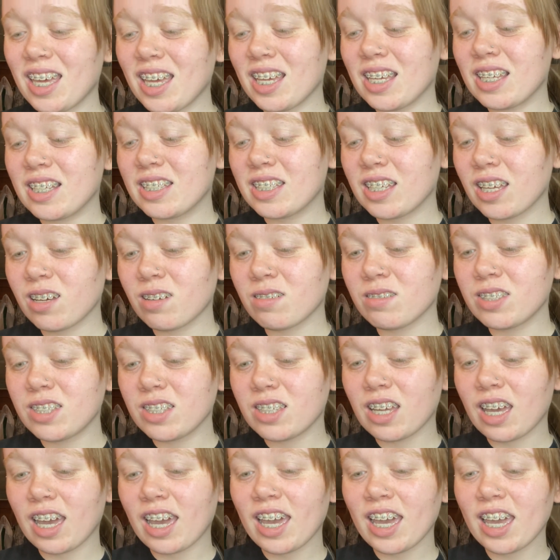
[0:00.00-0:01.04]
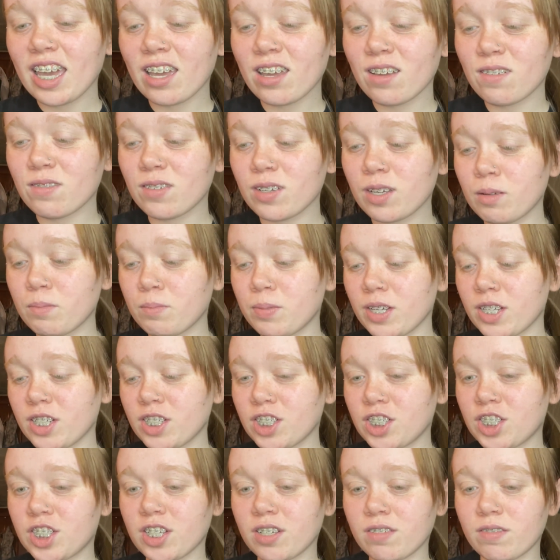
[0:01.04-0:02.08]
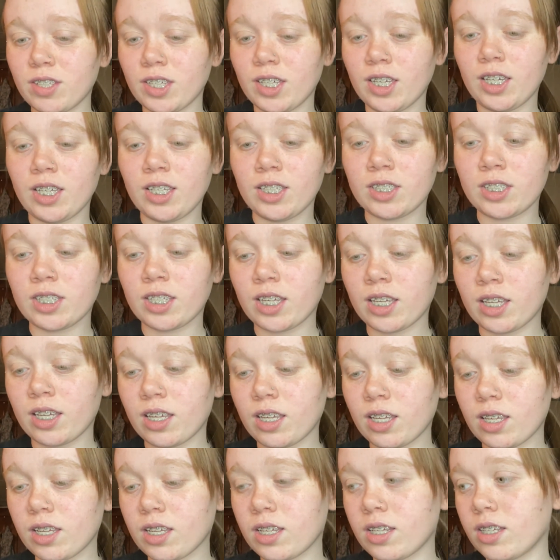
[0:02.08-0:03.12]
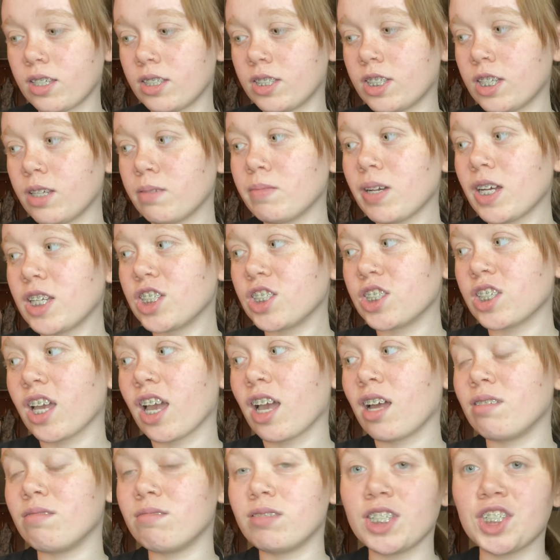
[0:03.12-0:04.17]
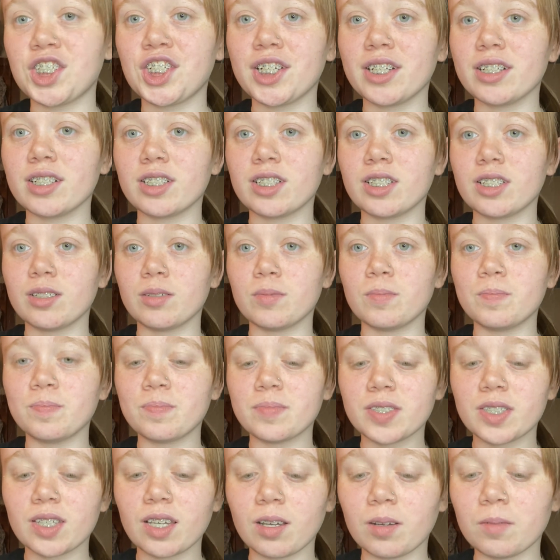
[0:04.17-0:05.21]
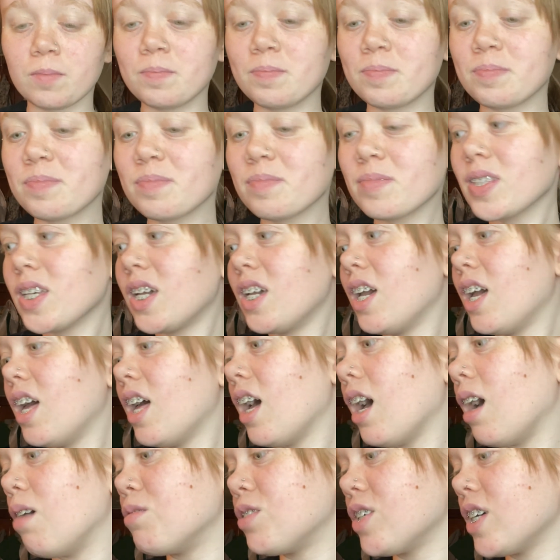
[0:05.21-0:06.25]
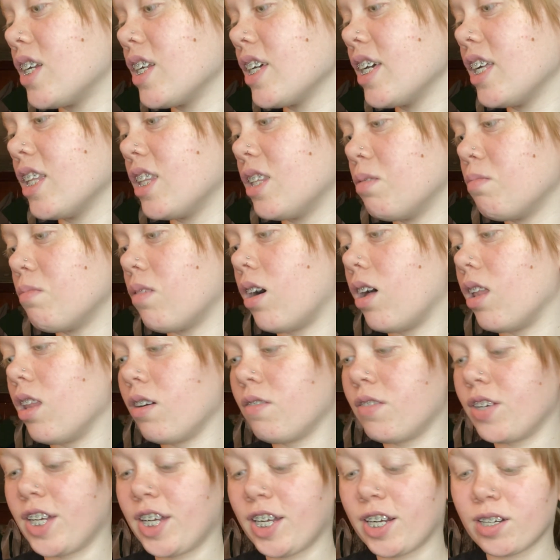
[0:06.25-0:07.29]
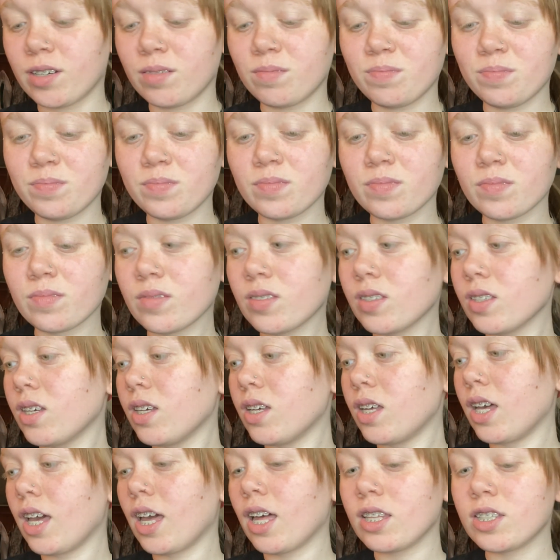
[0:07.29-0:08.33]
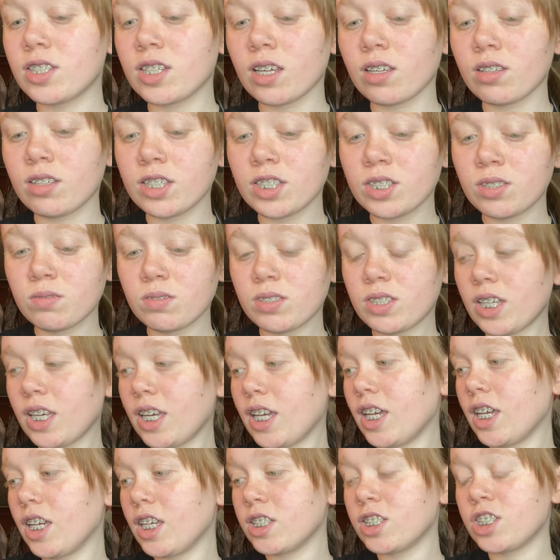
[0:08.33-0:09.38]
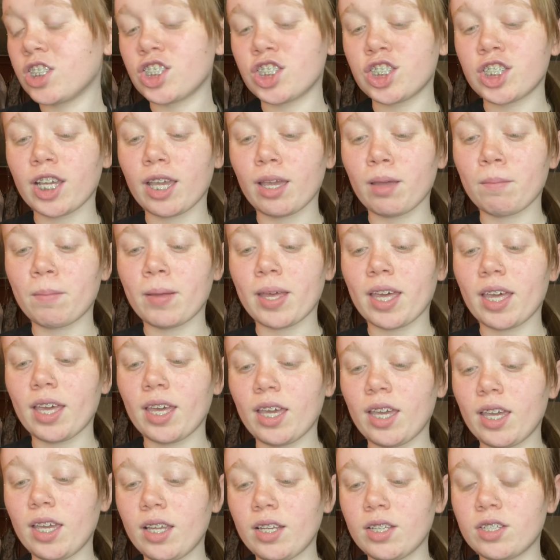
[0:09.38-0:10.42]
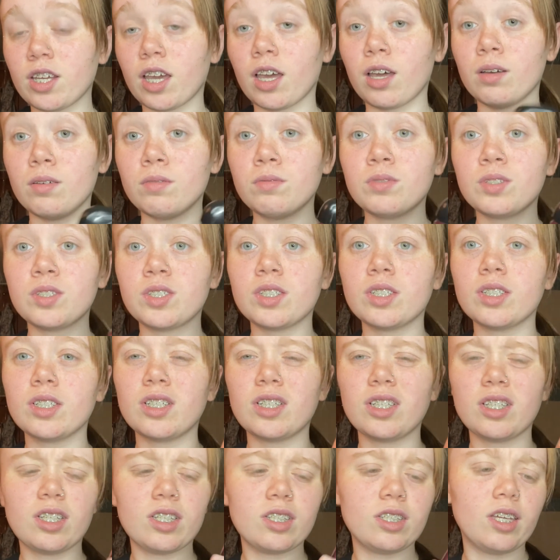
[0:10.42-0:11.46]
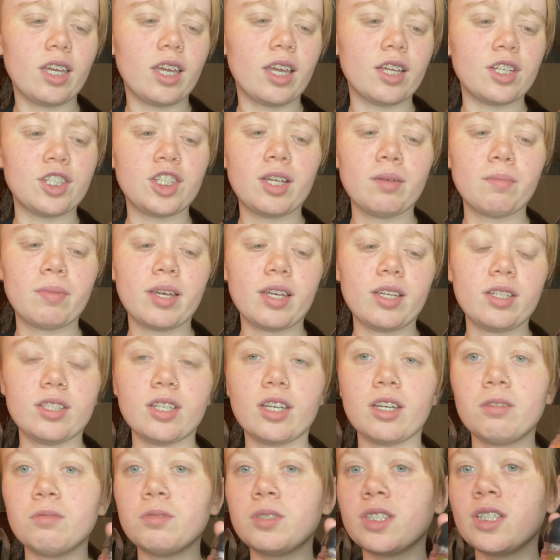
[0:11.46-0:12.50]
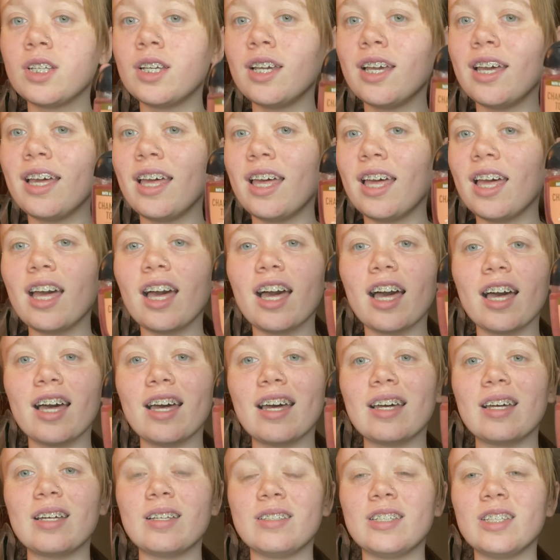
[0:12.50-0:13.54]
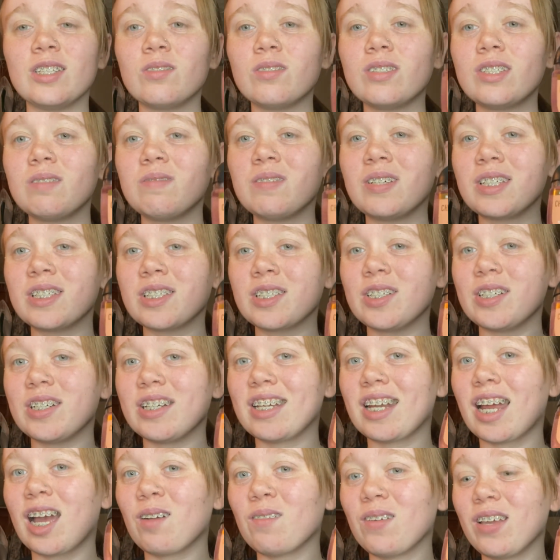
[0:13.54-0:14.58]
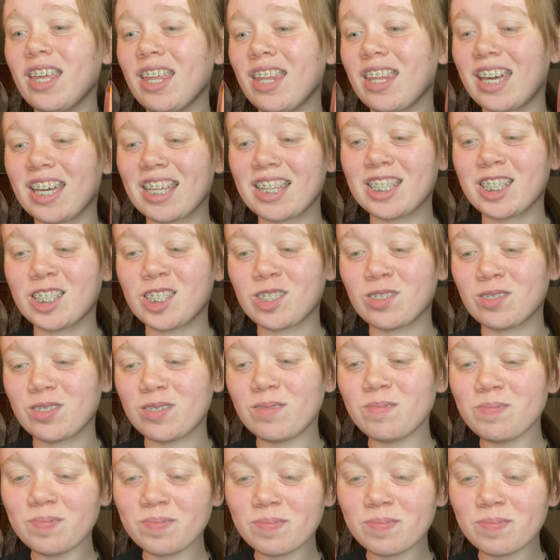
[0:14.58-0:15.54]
So I have a bunch of these. Uh, some I just got this year too. So I'm trying to get them all over here. So this one is champagne toast. Yeah, champagne toast. Uh, this one smells good. I really like this one.